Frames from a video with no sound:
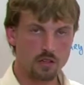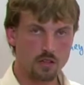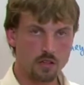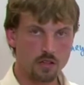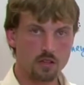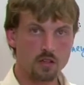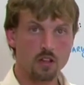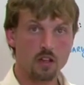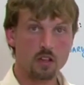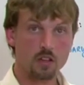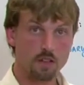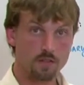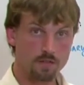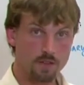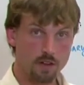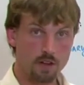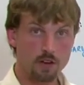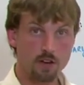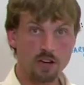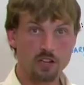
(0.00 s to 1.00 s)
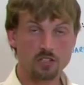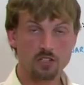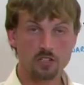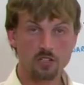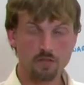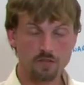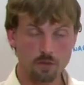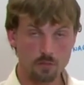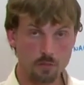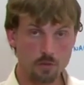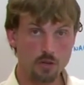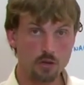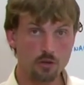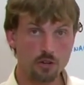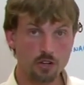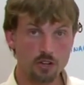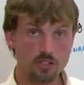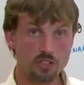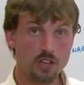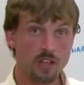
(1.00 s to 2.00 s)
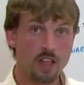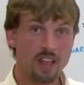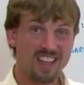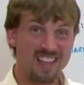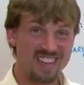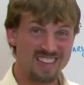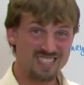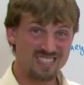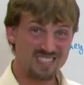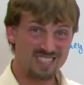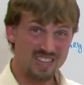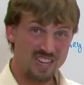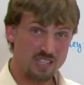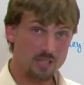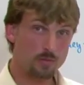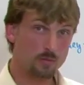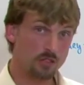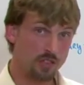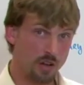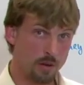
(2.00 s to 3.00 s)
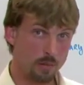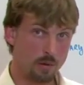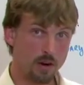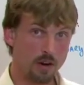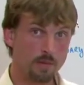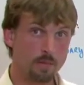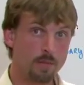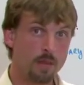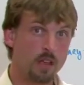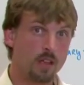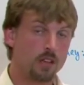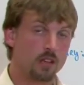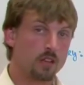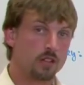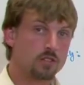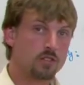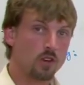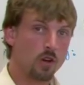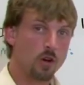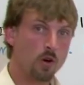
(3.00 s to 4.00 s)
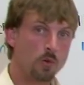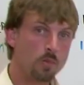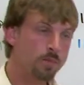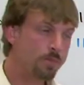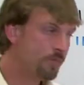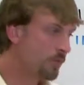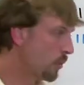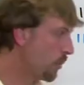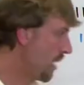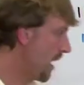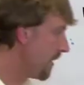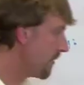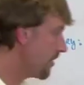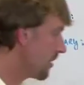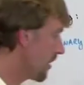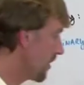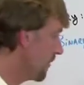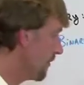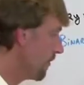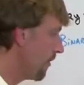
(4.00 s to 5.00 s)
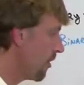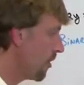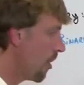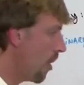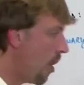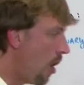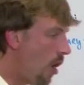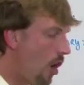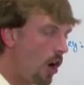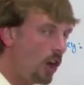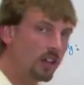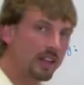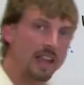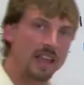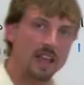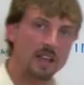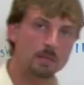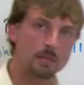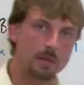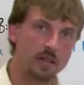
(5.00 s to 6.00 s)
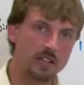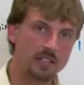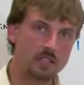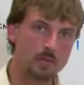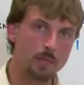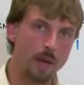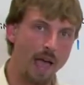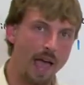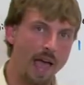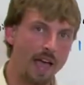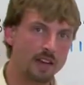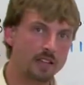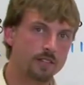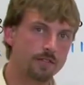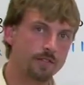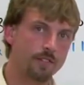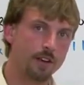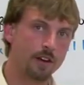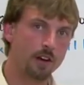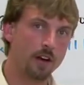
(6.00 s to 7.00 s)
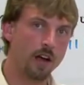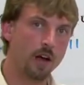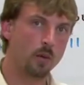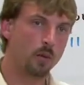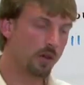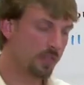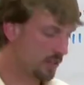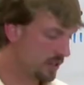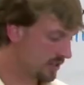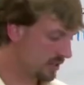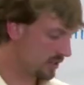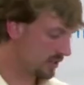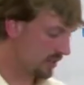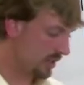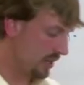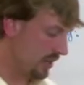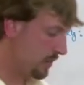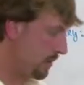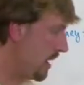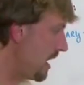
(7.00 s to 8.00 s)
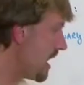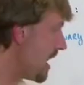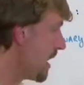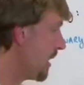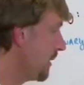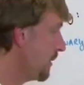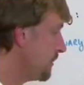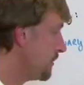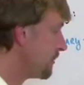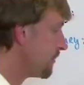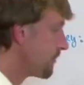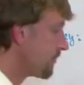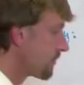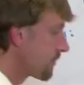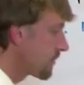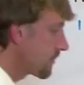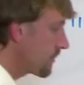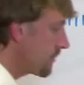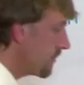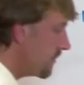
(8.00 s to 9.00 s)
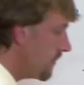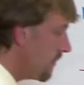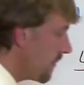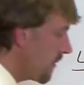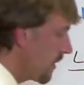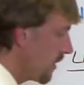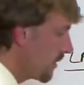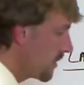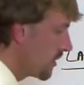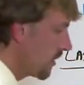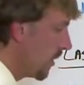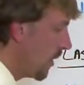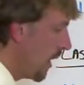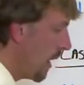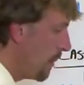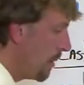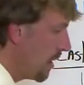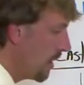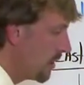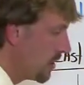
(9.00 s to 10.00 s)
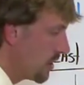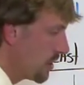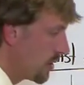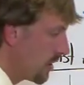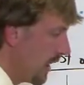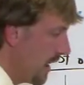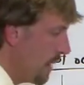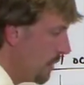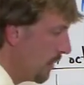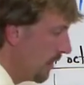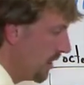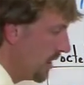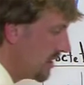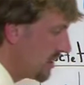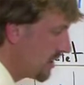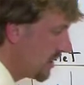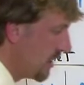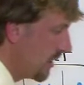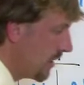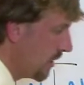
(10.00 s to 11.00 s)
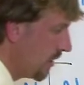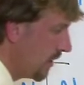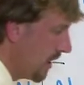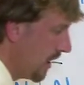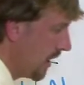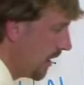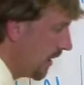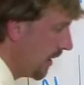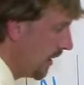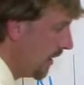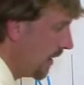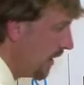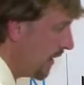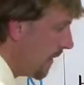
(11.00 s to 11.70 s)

the configurations of computers is a decimal number. So we have to convert all 8 bits back to figure out what this is going to be. So I'm going to just label this 0 here and